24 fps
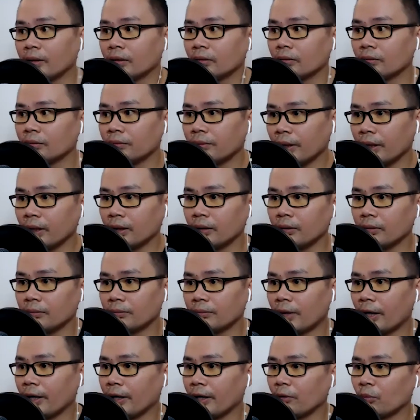
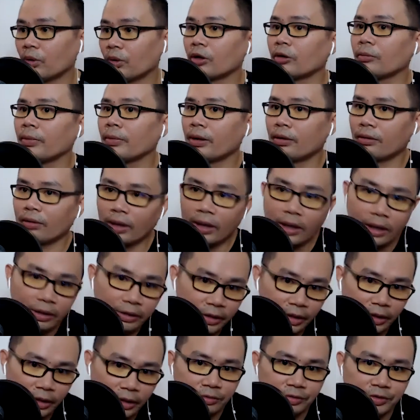one of my
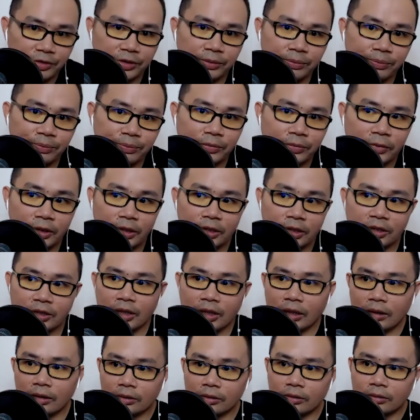relatives
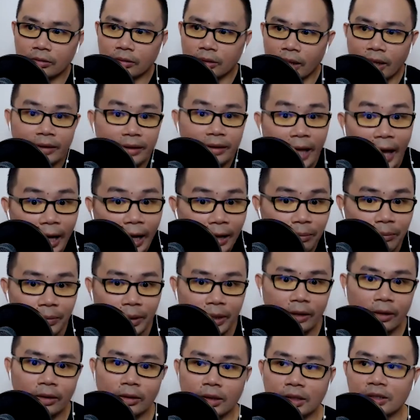started to attack me
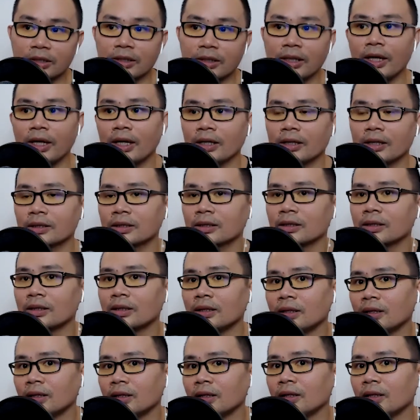and all these things,
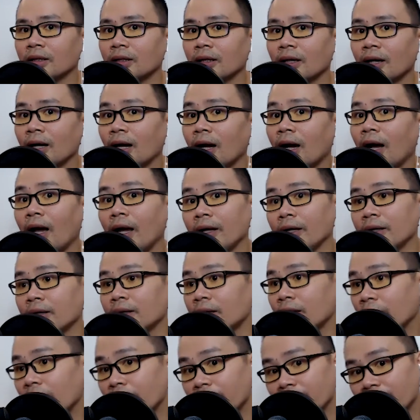I
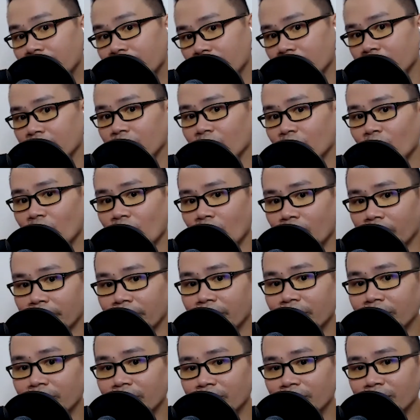gave her the
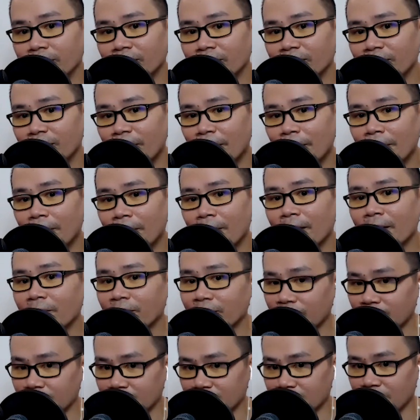warning
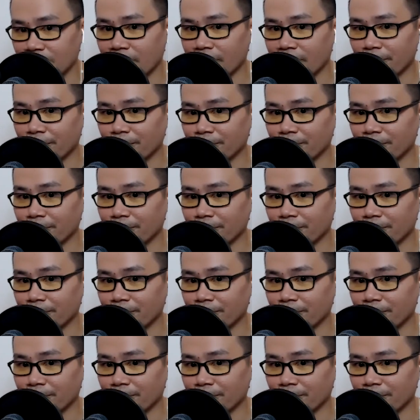first time,